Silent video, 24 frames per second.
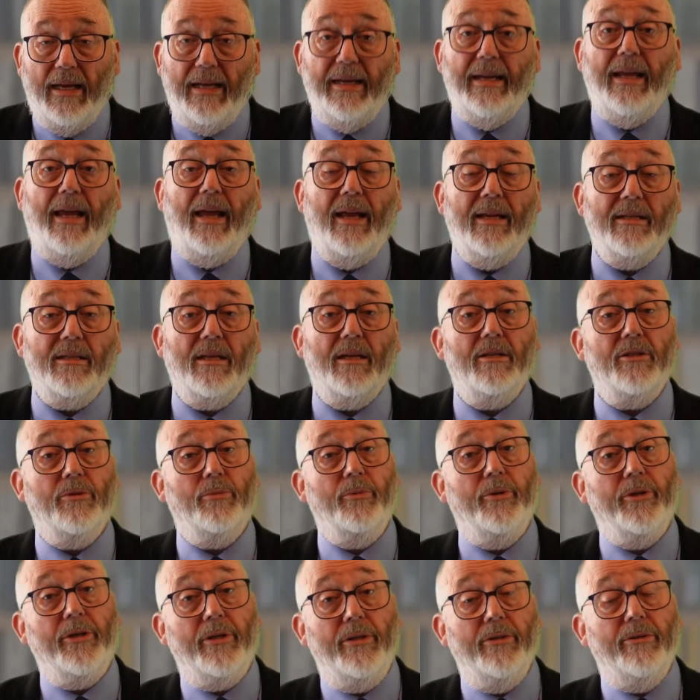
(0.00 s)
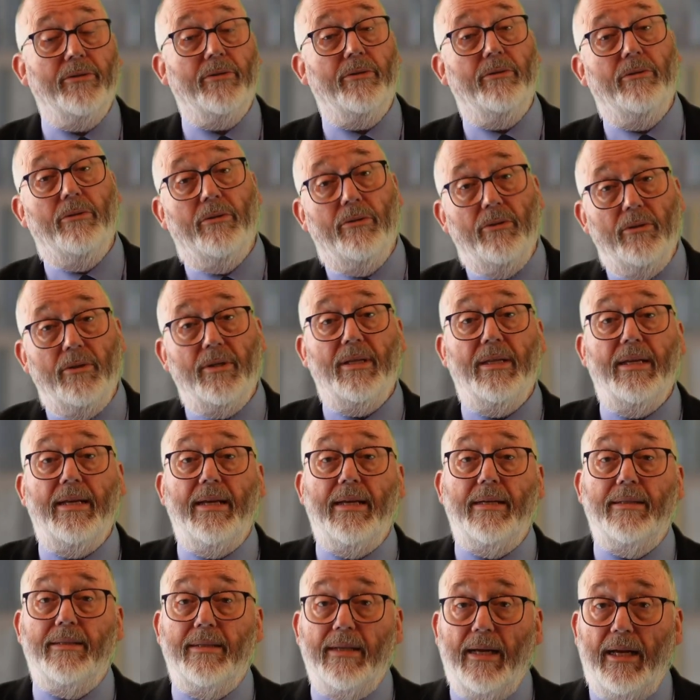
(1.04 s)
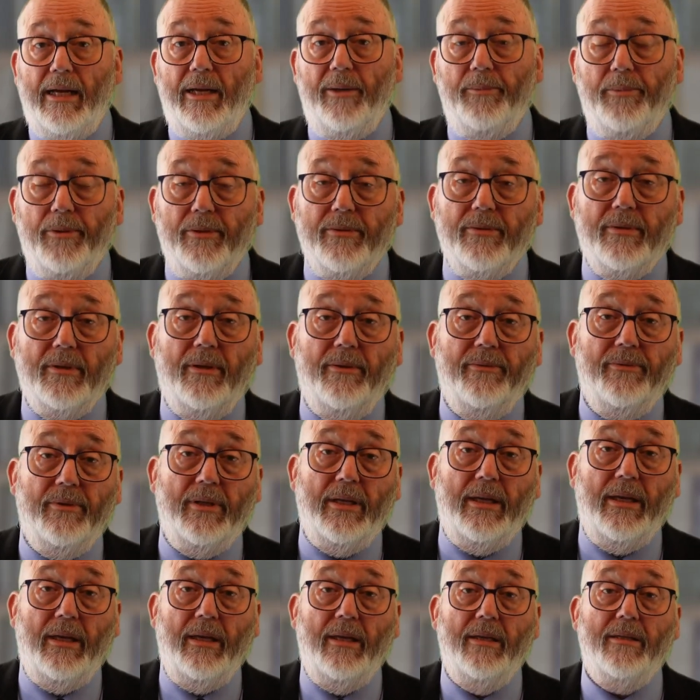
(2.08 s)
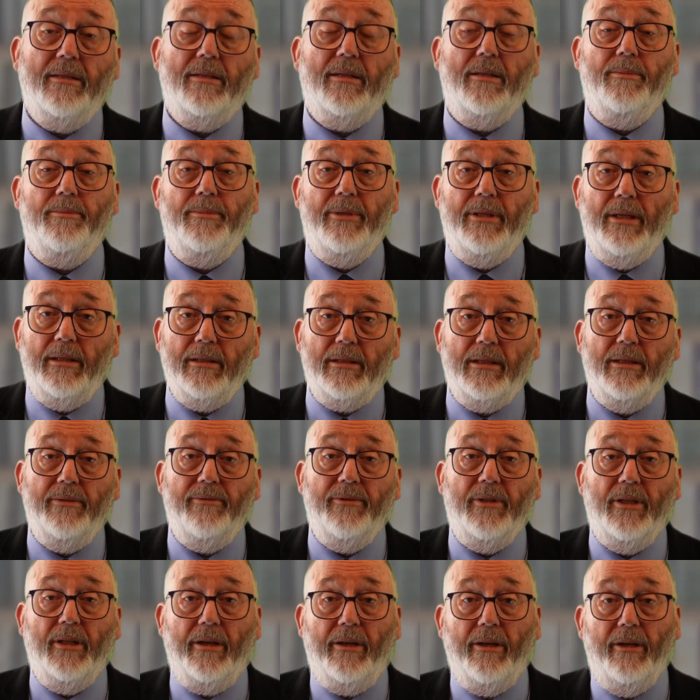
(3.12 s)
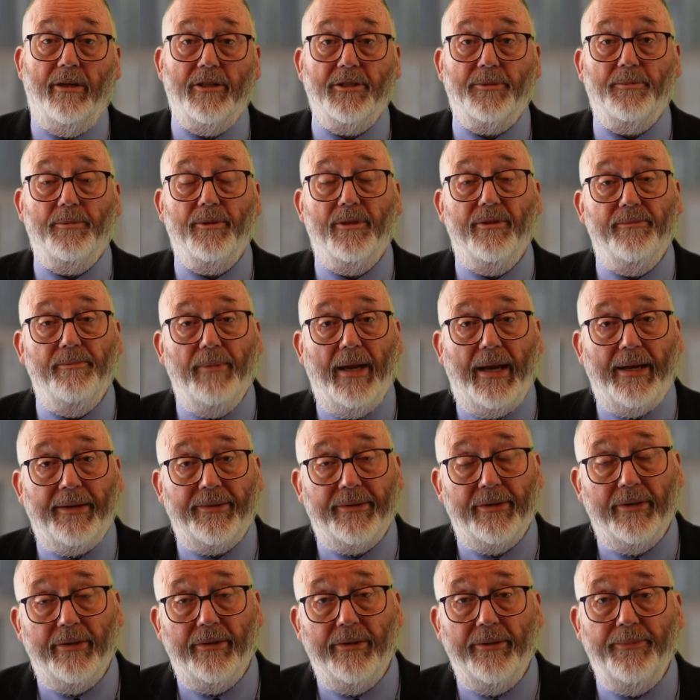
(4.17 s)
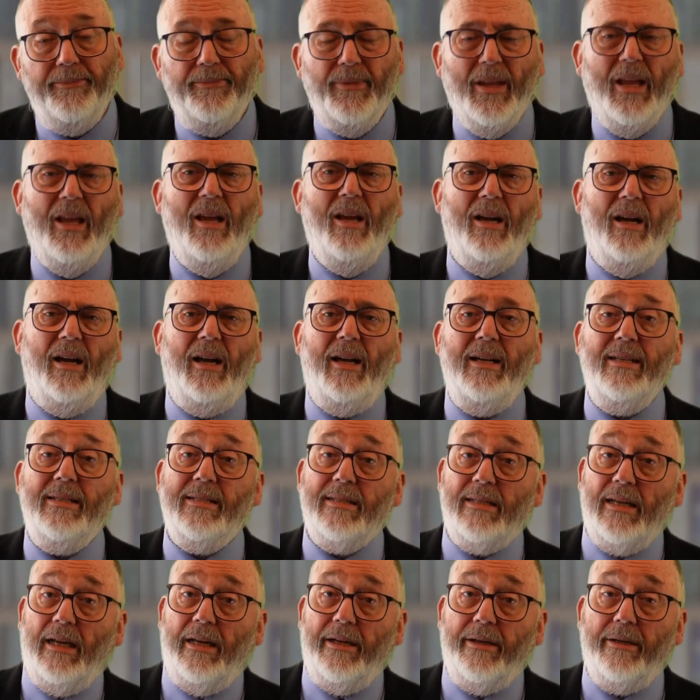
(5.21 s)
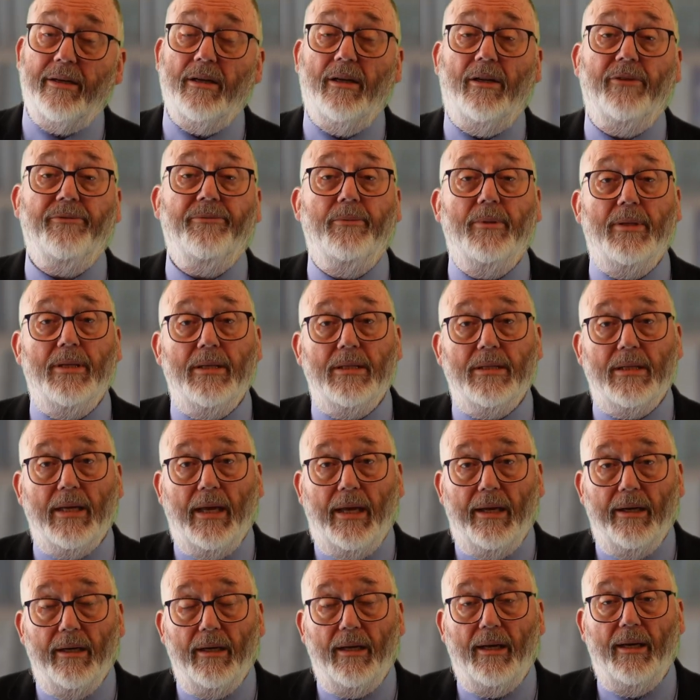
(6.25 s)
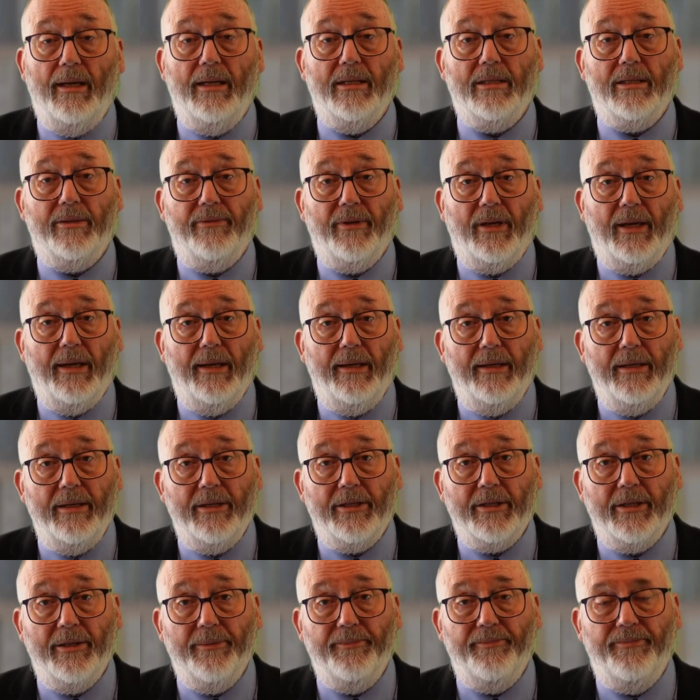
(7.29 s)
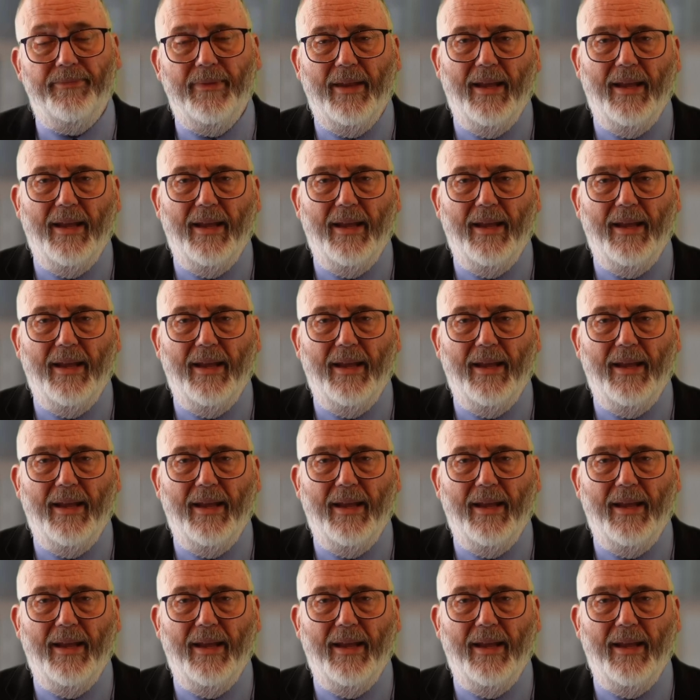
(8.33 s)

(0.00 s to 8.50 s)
Now, as I was working through all of the examples of the subjunctive in the Gospel of Matthew, I started off with a standard classification.